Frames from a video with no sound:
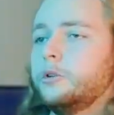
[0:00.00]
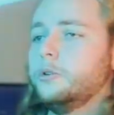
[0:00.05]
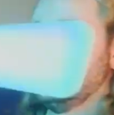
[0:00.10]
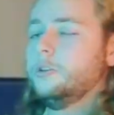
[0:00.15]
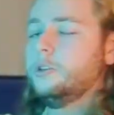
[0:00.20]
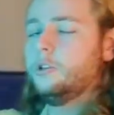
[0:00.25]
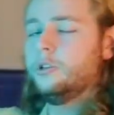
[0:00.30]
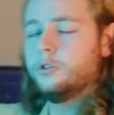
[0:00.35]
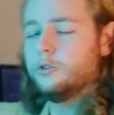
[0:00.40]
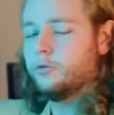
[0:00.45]

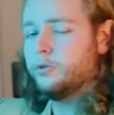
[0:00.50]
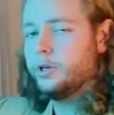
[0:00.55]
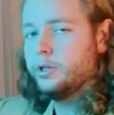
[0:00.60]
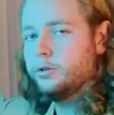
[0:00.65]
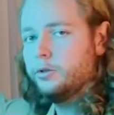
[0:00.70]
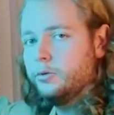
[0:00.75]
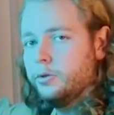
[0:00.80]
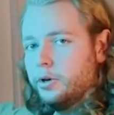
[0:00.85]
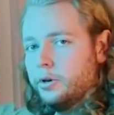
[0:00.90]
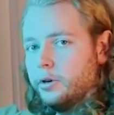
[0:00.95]
using
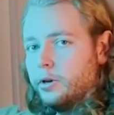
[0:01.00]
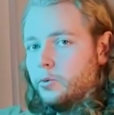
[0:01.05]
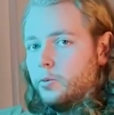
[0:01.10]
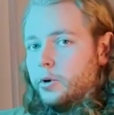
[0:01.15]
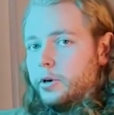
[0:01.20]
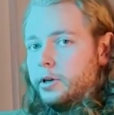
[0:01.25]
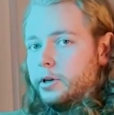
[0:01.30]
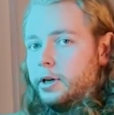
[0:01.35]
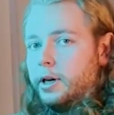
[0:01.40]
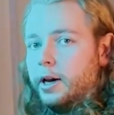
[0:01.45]
Soresu, you're going to
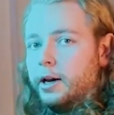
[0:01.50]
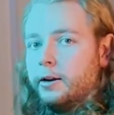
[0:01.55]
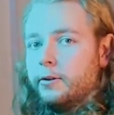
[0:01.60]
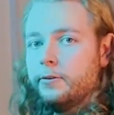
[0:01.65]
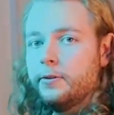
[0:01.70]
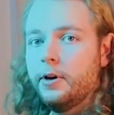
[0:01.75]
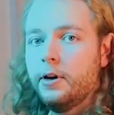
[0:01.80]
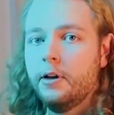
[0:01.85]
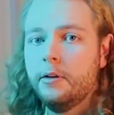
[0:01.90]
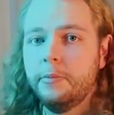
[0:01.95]
want to kind
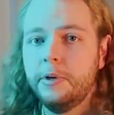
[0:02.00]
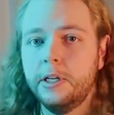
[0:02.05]
of come